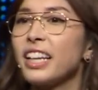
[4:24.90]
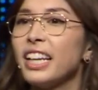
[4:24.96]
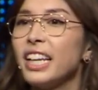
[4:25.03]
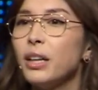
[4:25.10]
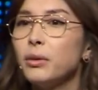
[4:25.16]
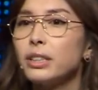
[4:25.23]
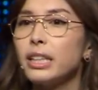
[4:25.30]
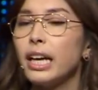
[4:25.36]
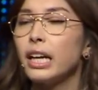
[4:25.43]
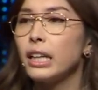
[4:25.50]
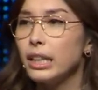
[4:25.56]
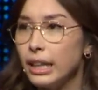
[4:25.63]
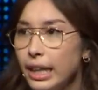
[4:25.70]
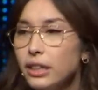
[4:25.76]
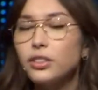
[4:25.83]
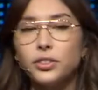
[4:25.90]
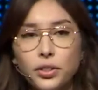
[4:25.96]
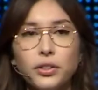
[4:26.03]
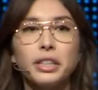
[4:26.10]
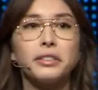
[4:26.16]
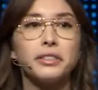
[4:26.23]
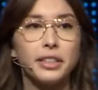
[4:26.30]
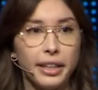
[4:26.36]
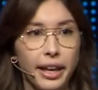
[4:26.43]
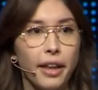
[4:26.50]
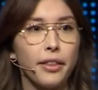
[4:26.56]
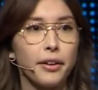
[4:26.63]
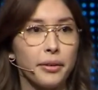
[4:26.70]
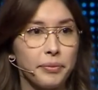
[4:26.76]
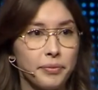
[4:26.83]
He was like, let's do this
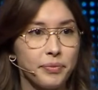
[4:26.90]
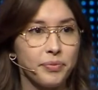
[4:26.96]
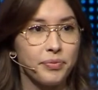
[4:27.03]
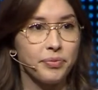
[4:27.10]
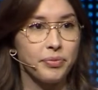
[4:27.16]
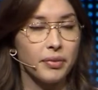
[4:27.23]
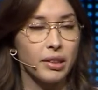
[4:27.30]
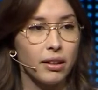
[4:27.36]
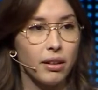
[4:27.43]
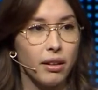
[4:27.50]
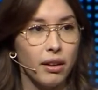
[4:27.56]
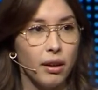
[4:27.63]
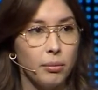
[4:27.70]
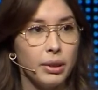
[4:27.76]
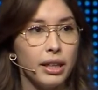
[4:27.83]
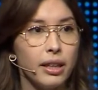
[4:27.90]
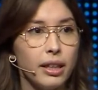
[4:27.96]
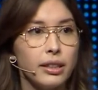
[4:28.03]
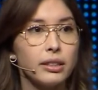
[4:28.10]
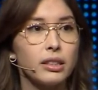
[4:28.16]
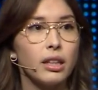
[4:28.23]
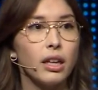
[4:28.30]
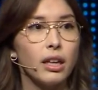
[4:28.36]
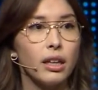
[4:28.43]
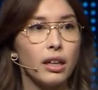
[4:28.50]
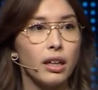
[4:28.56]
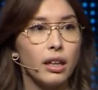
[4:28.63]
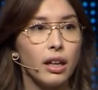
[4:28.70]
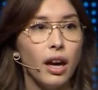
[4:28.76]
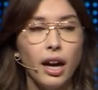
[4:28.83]
together, because
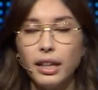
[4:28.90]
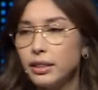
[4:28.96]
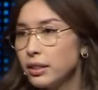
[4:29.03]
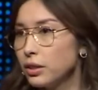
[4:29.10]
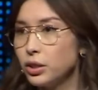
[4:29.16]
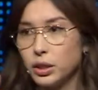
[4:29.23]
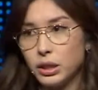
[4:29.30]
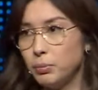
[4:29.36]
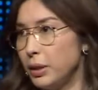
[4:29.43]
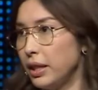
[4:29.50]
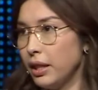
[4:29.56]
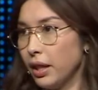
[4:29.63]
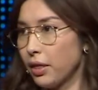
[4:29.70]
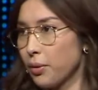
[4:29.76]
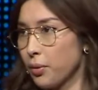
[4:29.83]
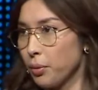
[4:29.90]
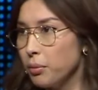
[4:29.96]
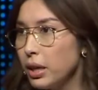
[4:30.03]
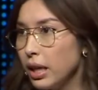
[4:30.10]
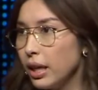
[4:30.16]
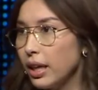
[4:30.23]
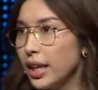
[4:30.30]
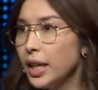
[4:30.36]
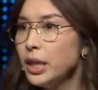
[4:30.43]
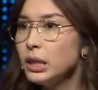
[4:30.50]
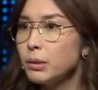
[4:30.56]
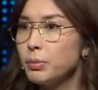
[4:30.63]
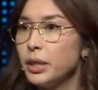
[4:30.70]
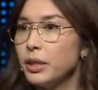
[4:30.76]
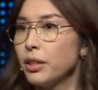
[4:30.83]
God isn't just speaking through me. He's
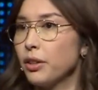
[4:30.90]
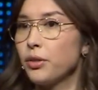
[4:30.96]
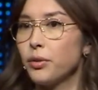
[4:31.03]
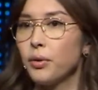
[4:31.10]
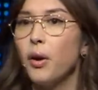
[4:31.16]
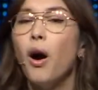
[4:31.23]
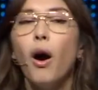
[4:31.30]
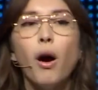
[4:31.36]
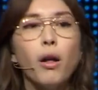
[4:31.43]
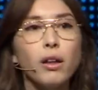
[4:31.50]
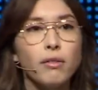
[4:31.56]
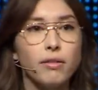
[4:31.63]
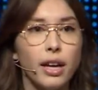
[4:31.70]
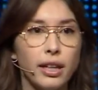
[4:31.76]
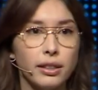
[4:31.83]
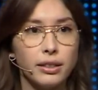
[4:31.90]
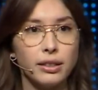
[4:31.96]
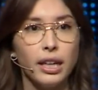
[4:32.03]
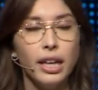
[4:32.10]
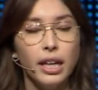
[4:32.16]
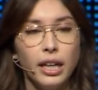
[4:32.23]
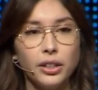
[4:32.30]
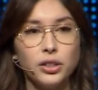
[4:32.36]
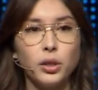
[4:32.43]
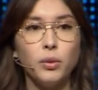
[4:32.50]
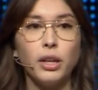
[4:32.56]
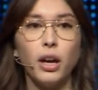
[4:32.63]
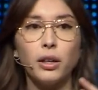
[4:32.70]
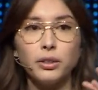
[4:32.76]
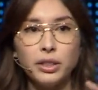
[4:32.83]
speaking through all of us. And so
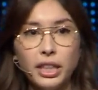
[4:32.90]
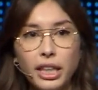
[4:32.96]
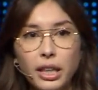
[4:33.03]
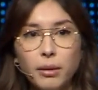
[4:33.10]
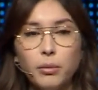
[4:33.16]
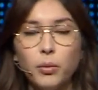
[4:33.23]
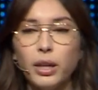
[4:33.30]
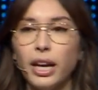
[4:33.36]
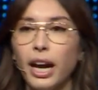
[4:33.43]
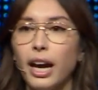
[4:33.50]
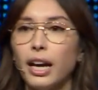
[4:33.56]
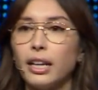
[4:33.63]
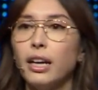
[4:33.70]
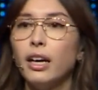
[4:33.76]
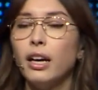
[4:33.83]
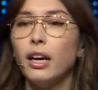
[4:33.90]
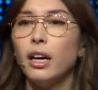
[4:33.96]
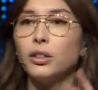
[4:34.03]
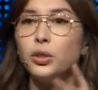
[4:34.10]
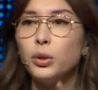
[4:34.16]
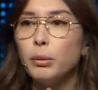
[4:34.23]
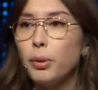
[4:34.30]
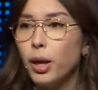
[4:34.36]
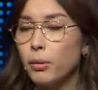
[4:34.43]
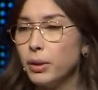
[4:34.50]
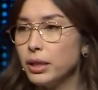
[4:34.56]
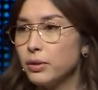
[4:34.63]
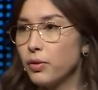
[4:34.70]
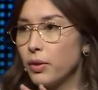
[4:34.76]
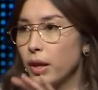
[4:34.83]
our team, we had 2
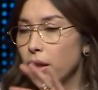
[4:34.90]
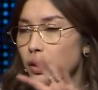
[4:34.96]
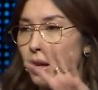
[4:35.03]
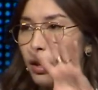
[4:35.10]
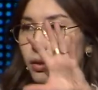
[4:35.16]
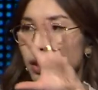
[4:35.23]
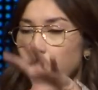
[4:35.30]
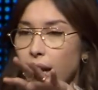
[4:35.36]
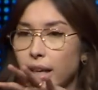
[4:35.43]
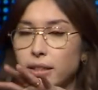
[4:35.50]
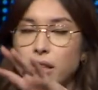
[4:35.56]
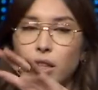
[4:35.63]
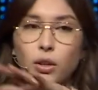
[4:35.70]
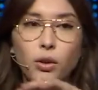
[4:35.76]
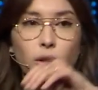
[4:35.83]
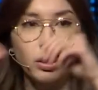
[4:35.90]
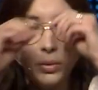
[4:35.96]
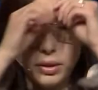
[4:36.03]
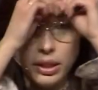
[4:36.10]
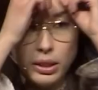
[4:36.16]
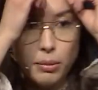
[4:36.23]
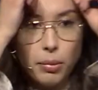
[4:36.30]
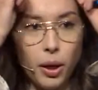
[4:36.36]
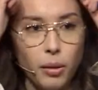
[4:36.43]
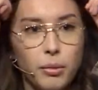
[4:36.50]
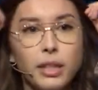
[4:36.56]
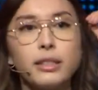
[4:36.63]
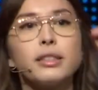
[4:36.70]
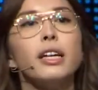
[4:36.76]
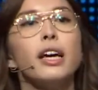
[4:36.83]
apartments for the guys, and the girls were in these
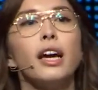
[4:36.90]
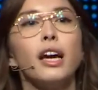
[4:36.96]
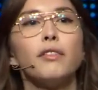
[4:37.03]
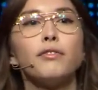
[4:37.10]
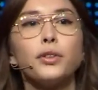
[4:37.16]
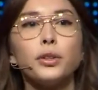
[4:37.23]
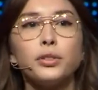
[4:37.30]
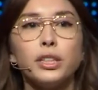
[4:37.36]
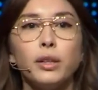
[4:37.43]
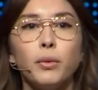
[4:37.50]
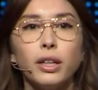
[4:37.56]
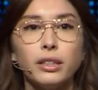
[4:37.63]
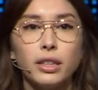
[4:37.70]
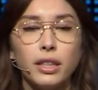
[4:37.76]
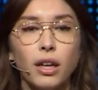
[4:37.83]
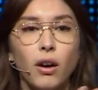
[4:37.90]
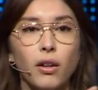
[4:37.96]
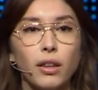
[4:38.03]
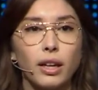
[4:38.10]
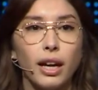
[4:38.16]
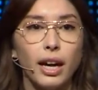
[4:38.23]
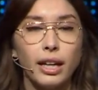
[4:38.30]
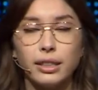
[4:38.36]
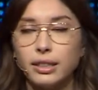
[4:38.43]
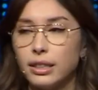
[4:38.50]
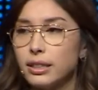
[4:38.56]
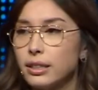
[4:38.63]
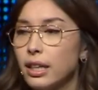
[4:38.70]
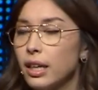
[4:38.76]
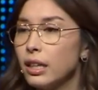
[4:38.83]
apartments. And first he went to all the guys and
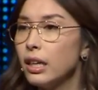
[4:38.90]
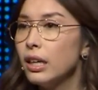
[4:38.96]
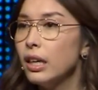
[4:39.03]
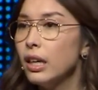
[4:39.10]
said,